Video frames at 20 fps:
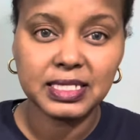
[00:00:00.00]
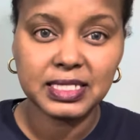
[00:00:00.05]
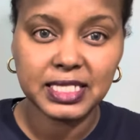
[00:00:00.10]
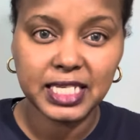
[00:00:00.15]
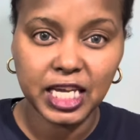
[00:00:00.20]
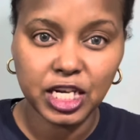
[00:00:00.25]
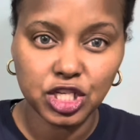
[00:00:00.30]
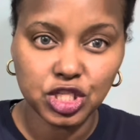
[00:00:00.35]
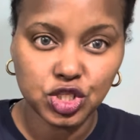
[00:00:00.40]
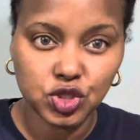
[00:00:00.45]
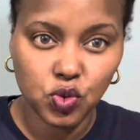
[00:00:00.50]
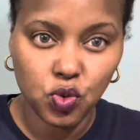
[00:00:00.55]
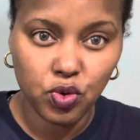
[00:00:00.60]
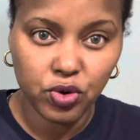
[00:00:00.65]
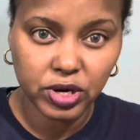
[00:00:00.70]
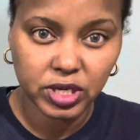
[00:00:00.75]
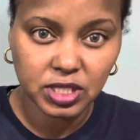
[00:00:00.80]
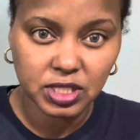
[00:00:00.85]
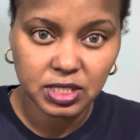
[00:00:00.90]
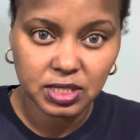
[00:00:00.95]
Ten of
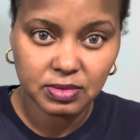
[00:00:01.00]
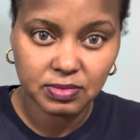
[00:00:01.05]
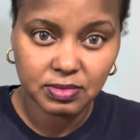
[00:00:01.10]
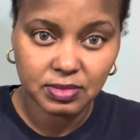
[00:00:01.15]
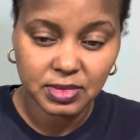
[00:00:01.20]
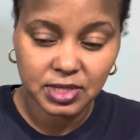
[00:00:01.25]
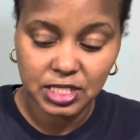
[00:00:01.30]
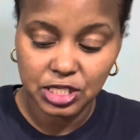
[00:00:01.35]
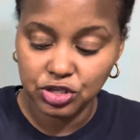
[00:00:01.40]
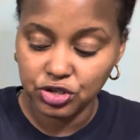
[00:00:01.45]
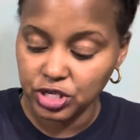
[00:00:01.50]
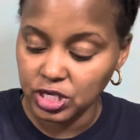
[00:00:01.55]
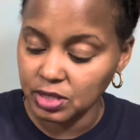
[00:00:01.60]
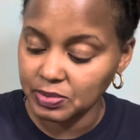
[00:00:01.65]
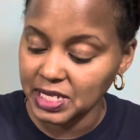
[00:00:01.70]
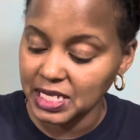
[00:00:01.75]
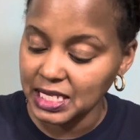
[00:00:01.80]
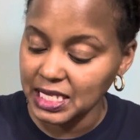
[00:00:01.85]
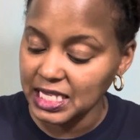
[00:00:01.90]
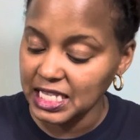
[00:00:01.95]
Swords. So you're going to
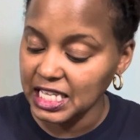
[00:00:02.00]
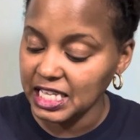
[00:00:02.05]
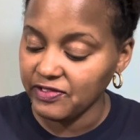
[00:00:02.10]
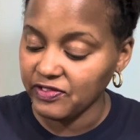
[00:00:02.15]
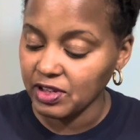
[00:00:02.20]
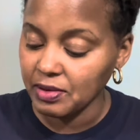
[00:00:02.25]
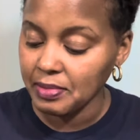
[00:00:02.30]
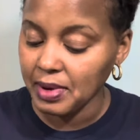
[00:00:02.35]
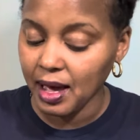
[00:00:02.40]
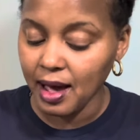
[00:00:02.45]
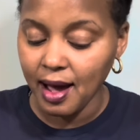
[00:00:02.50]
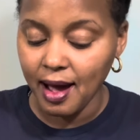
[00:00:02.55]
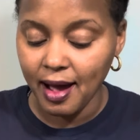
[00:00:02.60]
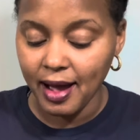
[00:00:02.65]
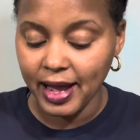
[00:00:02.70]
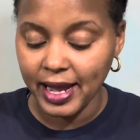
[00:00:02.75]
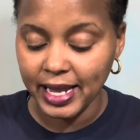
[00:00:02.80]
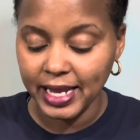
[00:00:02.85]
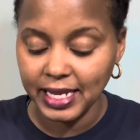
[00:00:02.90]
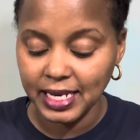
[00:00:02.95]
be leaving
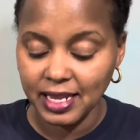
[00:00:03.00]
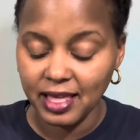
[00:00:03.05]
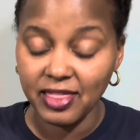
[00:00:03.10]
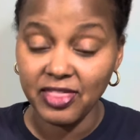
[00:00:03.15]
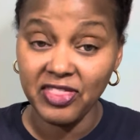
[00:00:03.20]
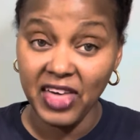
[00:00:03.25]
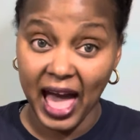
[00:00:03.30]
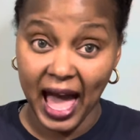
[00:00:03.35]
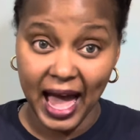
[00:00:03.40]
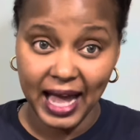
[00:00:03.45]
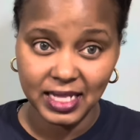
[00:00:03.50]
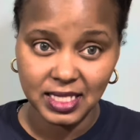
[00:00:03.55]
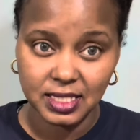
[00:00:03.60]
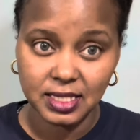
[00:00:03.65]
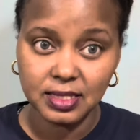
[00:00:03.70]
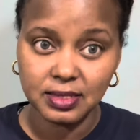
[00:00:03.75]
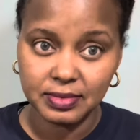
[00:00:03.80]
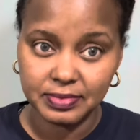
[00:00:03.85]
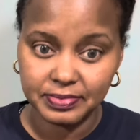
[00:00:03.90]
behind that.